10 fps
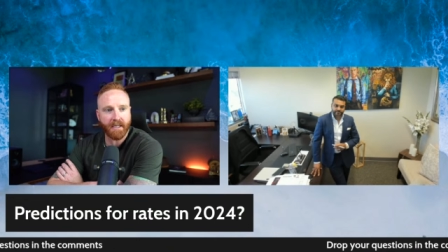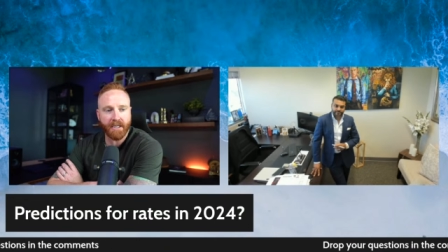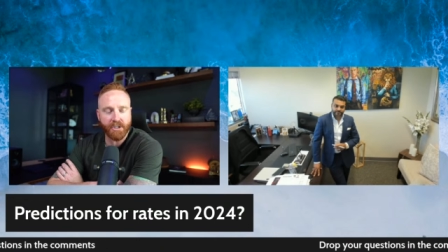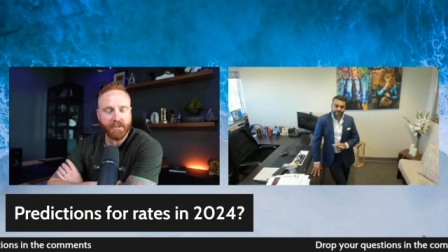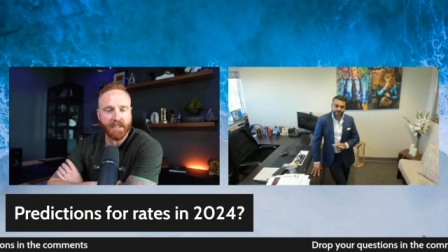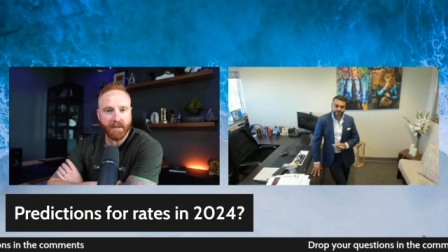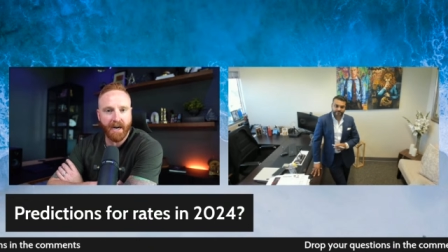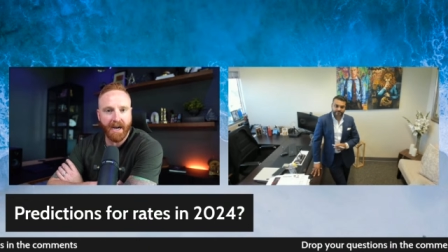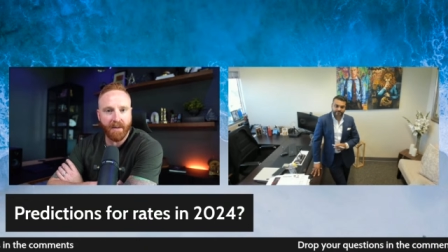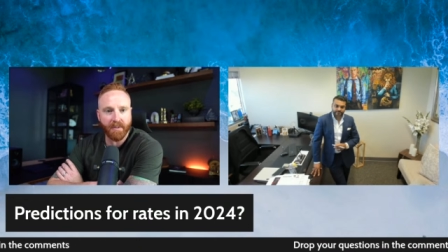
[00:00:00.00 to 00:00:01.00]
issues that are
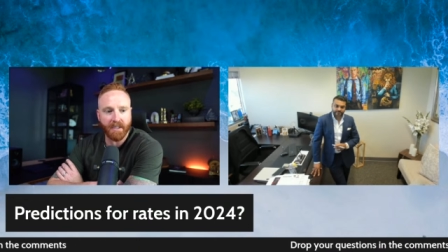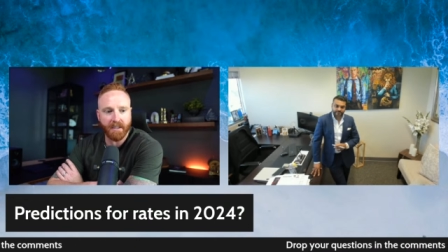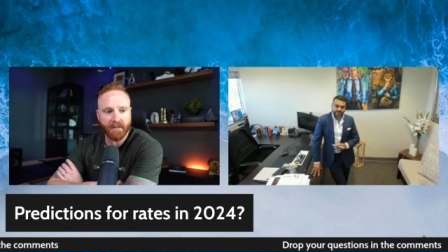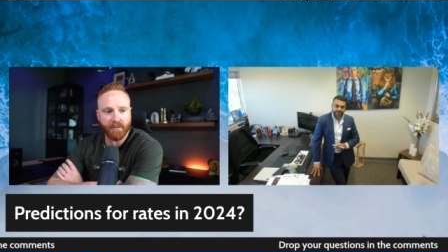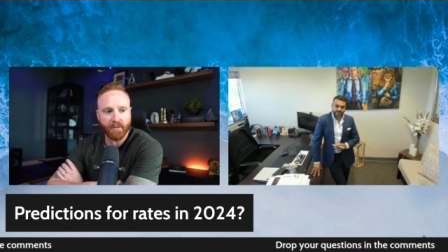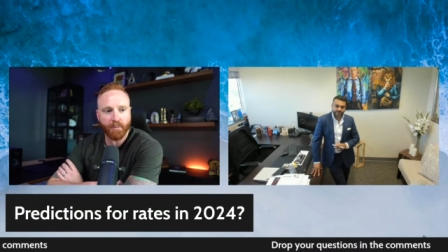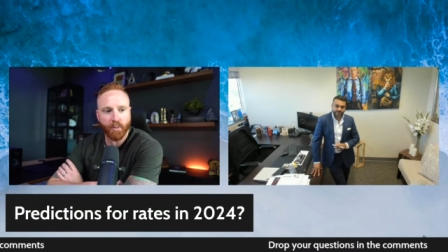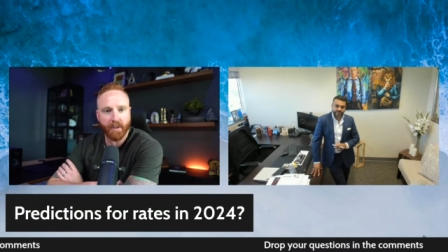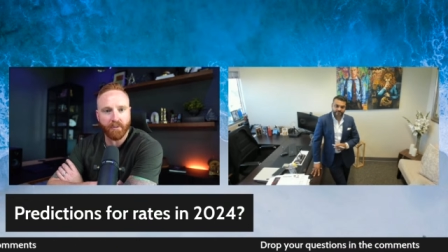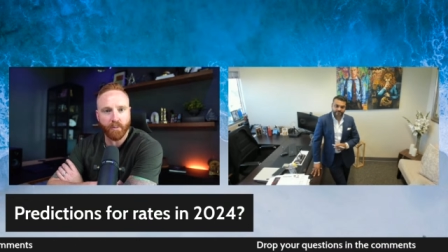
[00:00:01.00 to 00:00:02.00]
happening to a
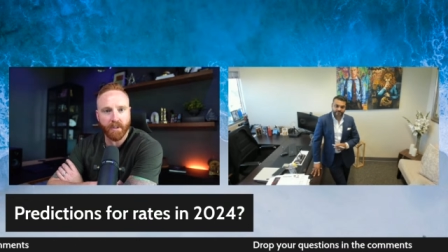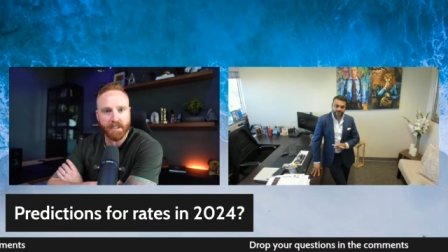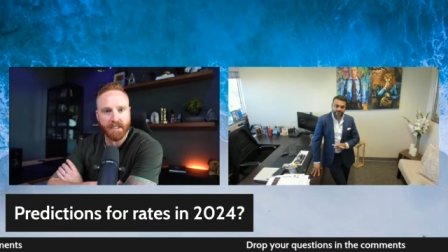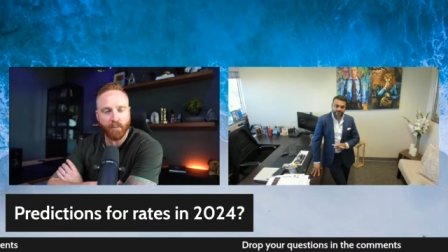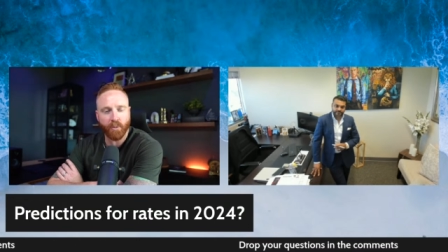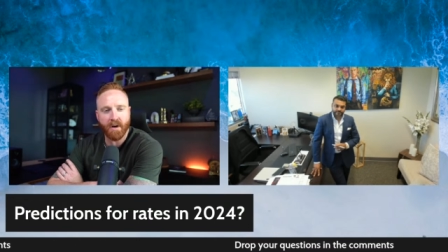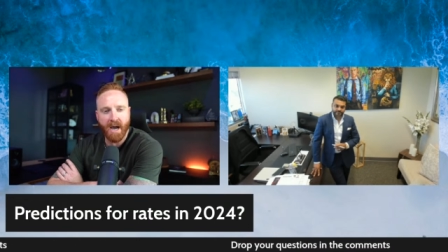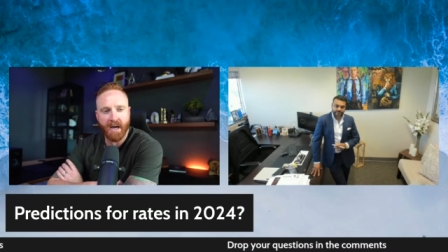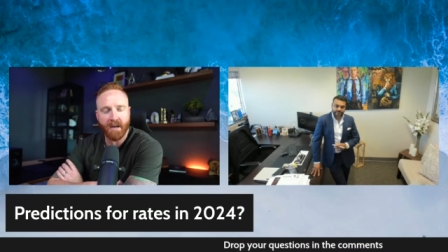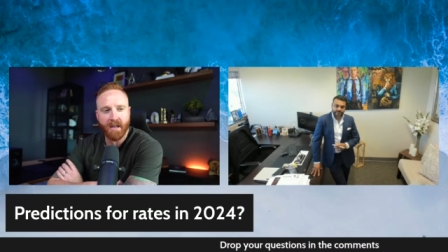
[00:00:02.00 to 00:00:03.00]
point to where it's like we're
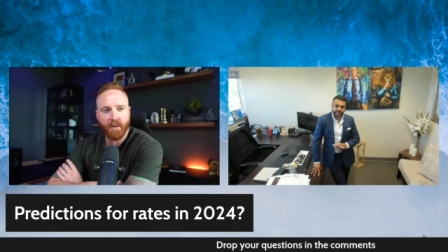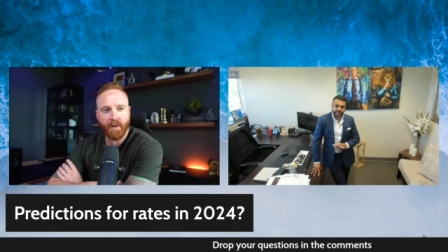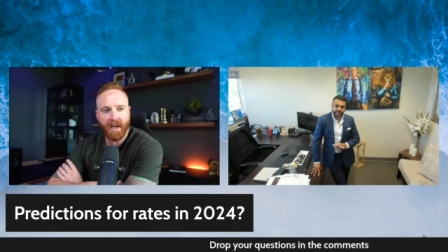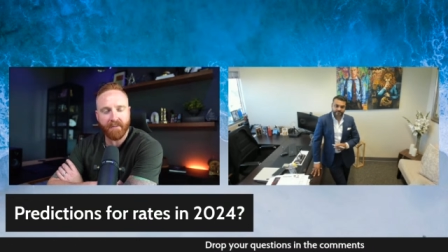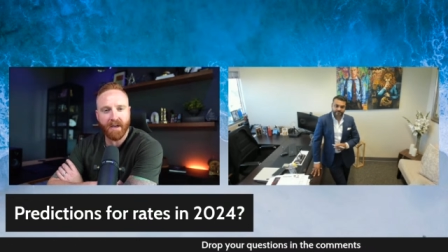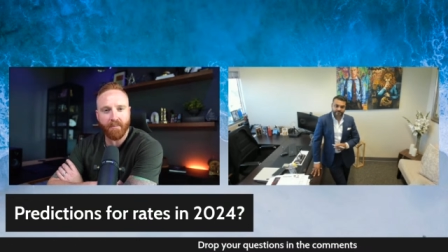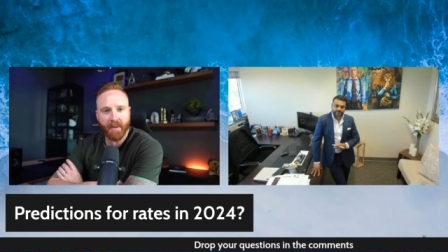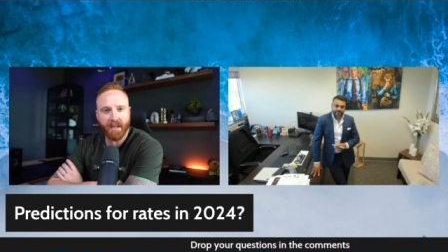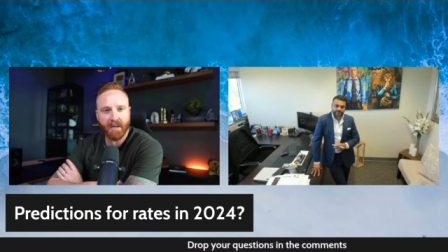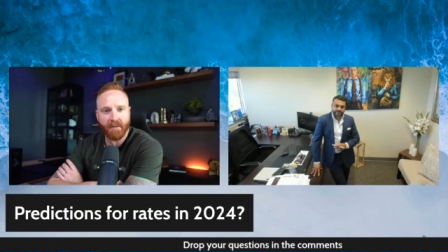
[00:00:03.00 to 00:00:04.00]
not we have not
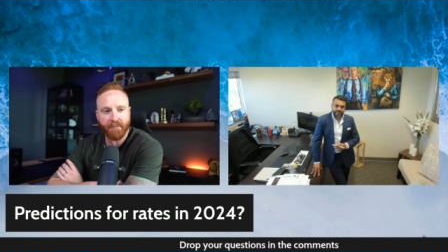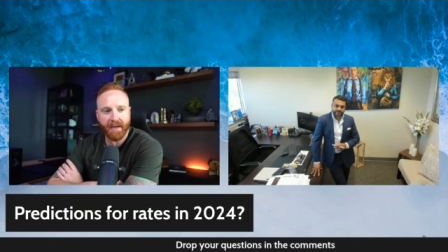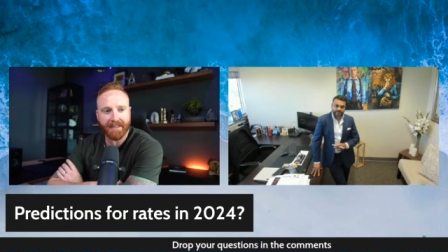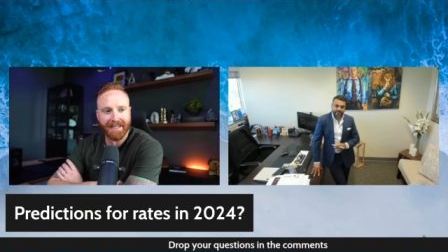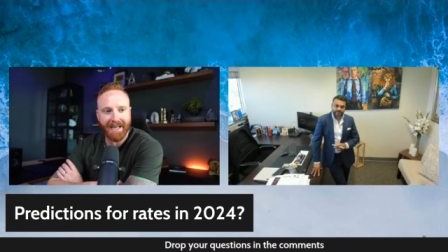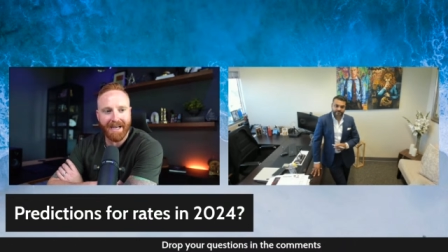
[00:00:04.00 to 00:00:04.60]
been affected